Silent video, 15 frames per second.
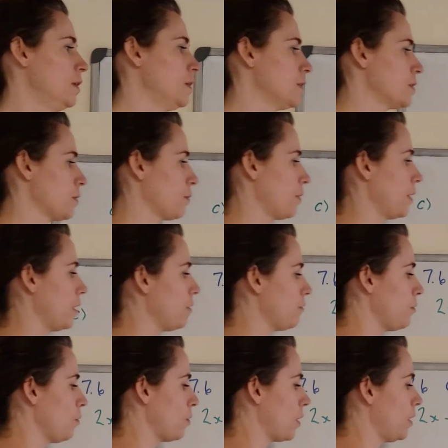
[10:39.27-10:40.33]
So
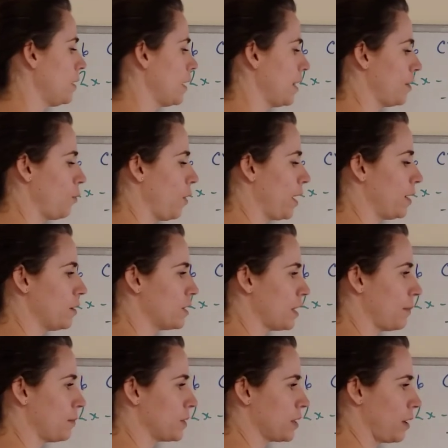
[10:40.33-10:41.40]
therefore, and the y-intercepts